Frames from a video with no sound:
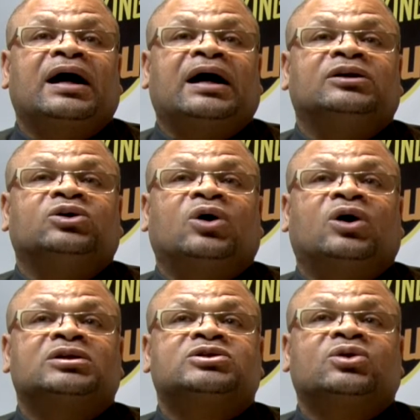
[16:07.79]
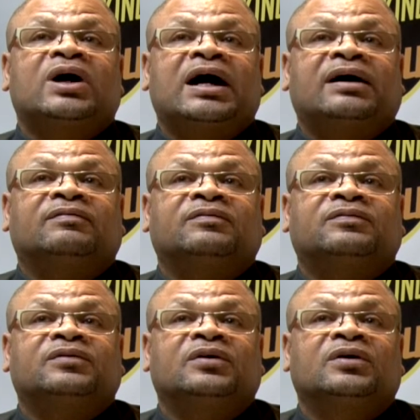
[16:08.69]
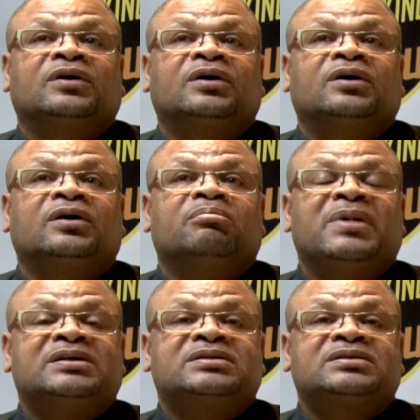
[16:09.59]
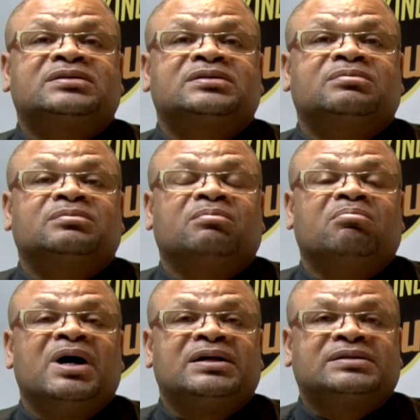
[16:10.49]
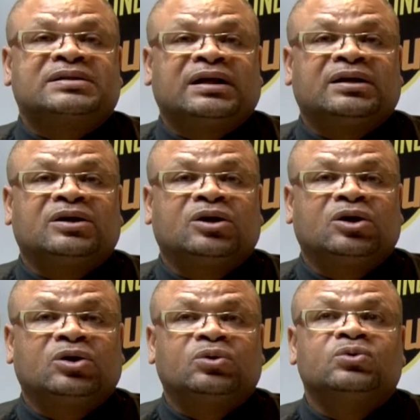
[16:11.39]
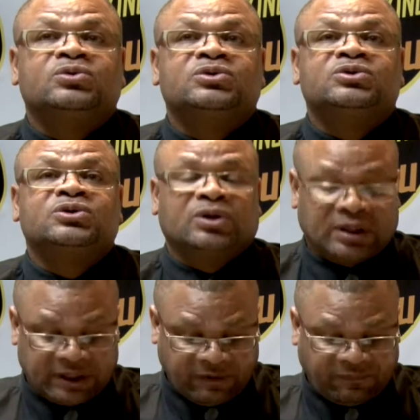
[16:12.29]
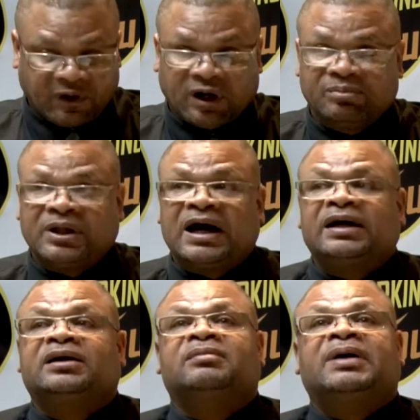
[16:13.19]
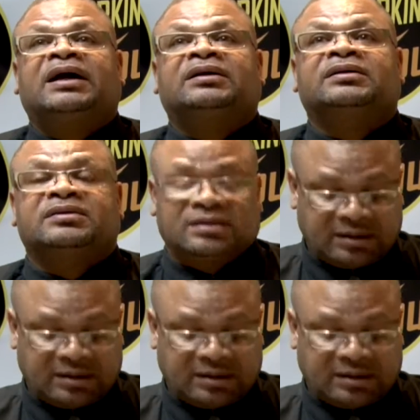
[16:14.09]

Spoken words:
And you also have Miss Merslin Hughes. They form the High Command.